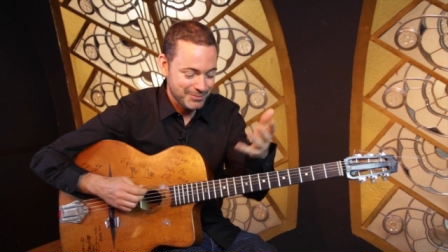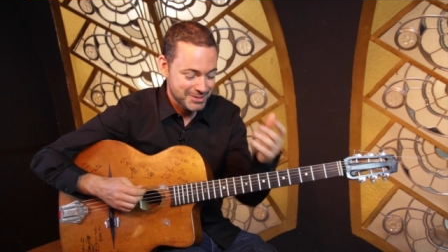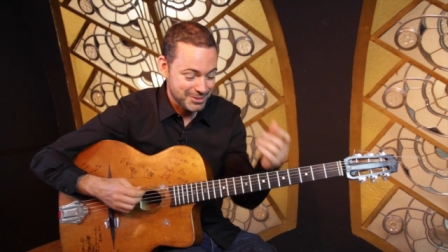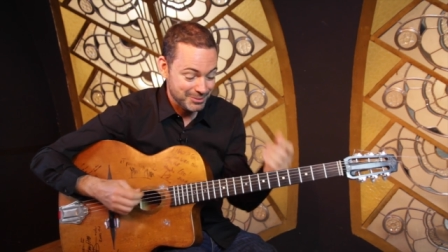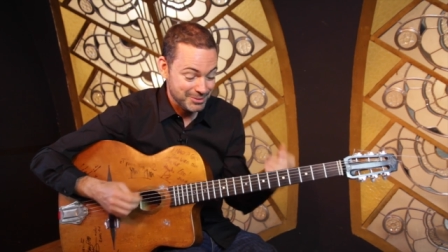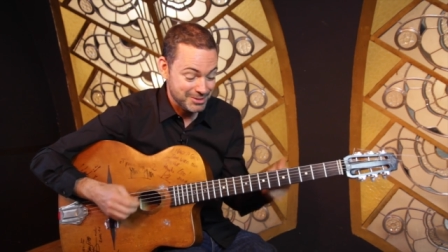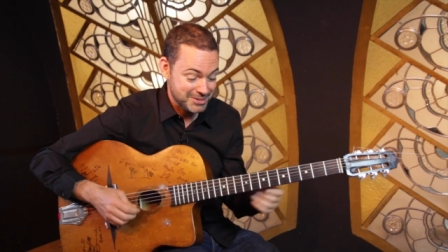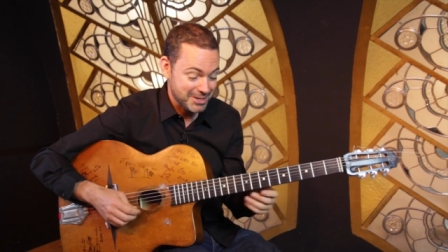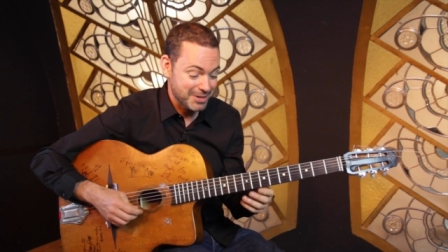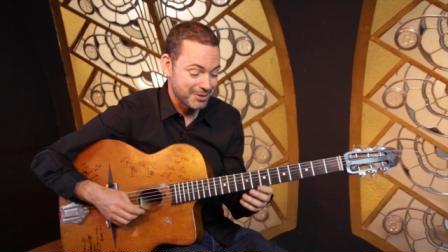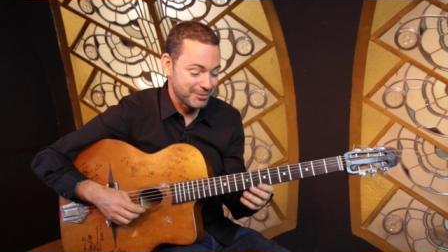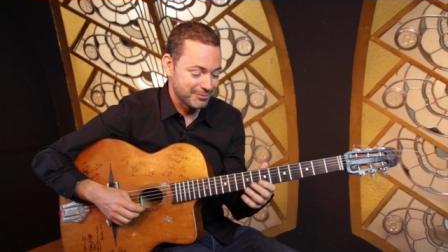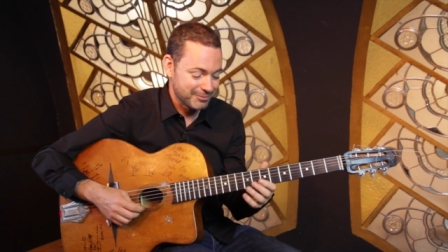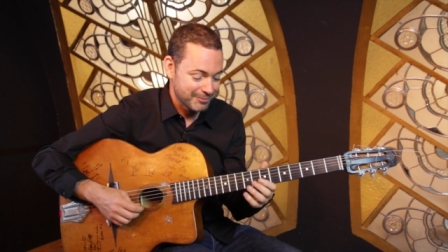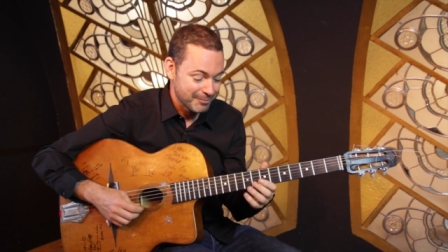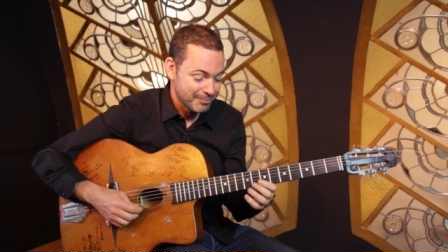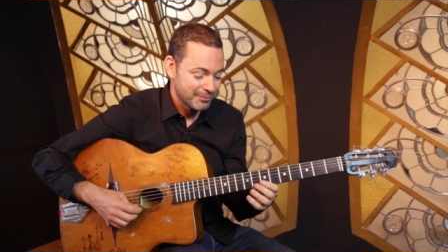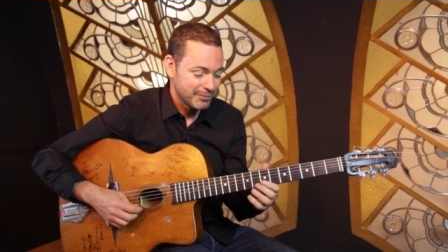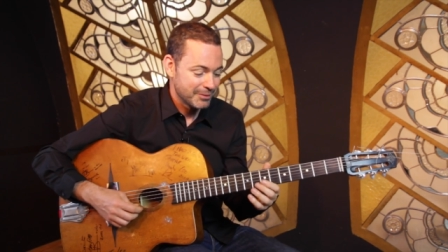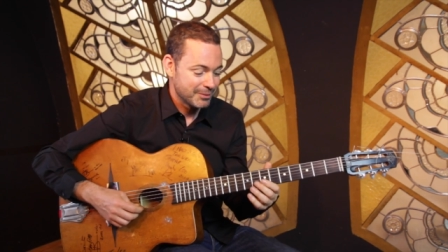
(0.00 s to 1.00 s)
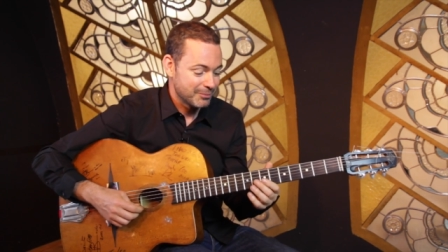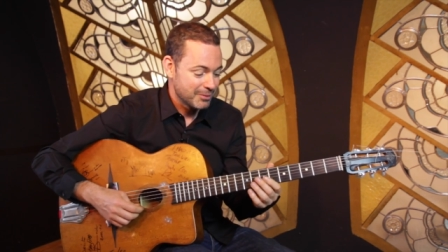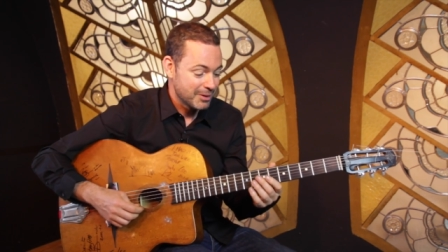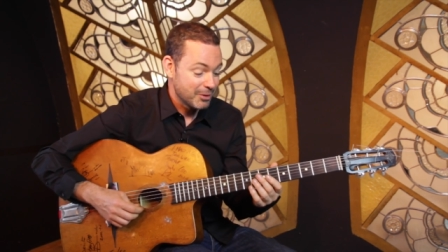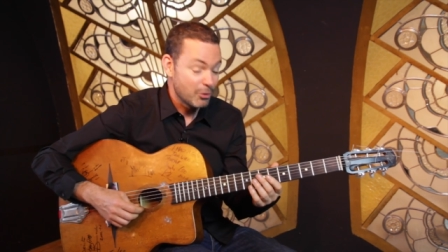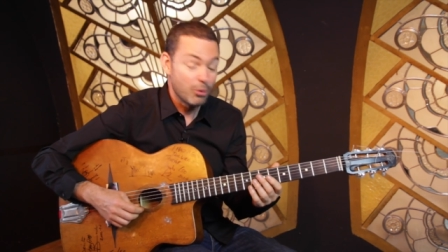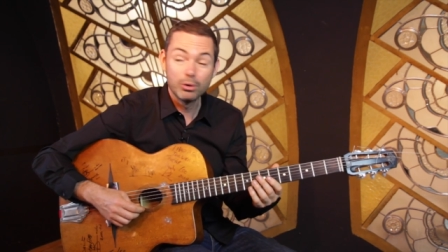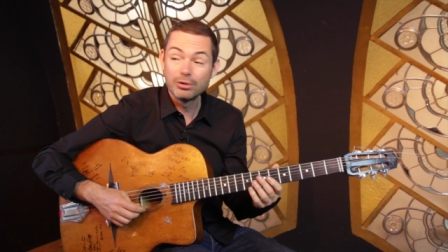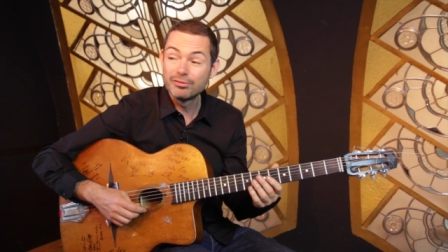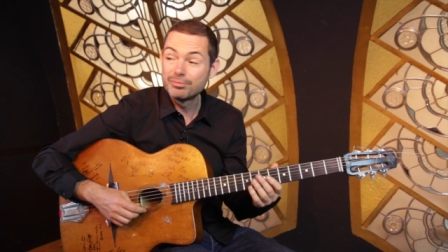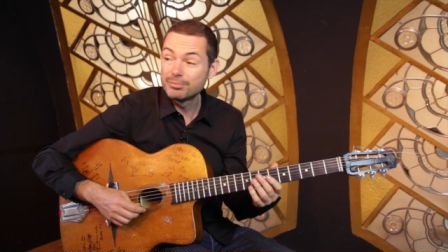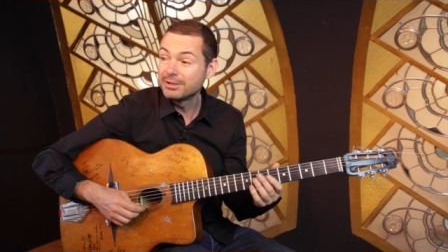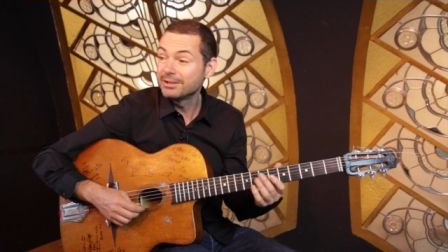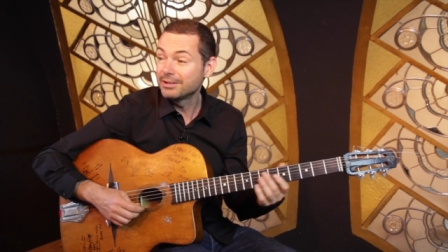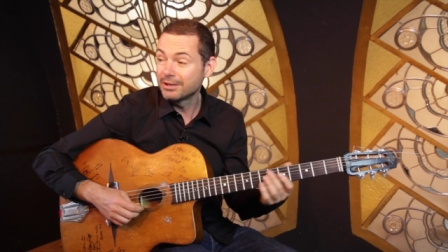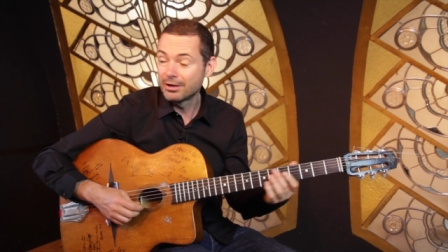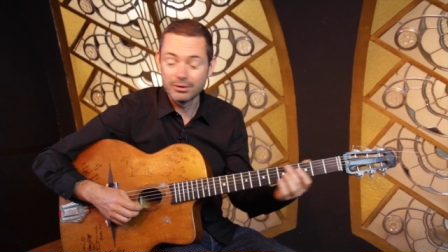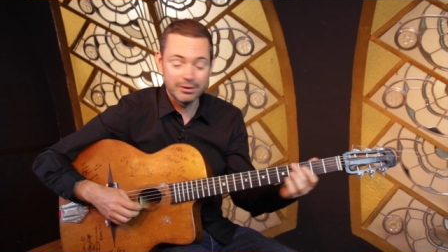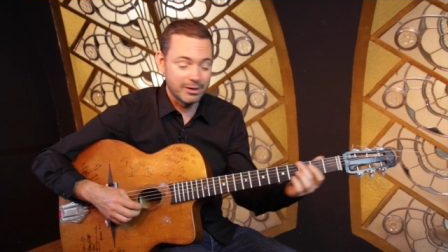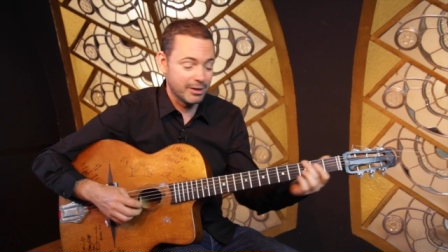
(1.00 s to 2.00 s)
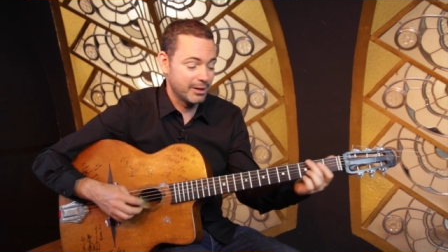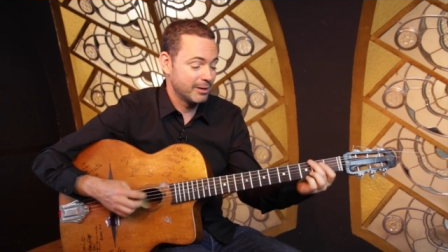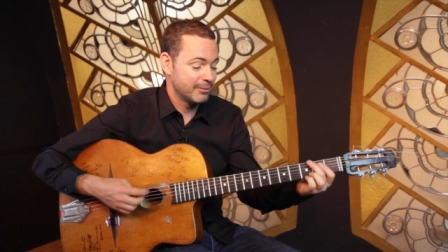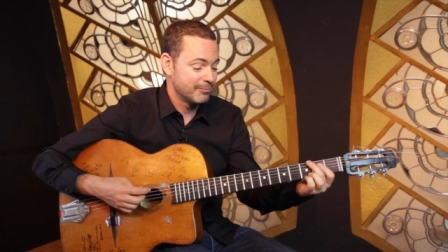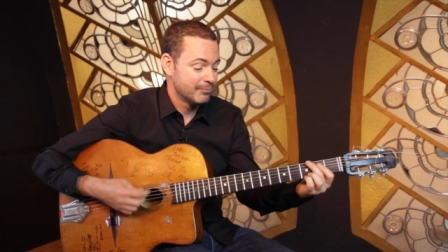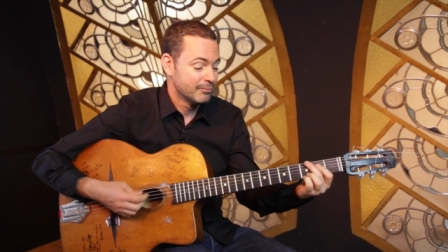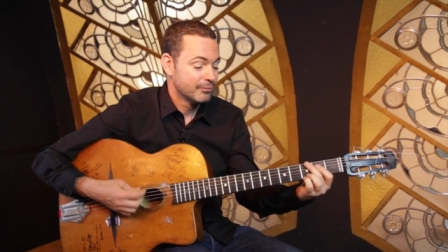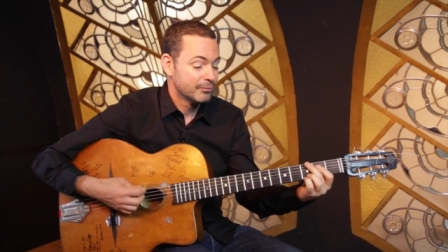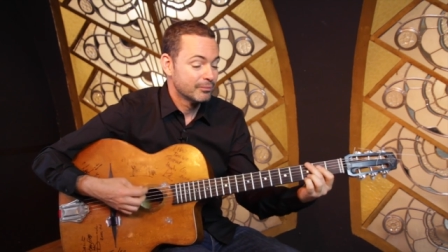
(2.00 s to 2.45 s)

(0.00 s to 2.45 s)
So instead of all of me, okay.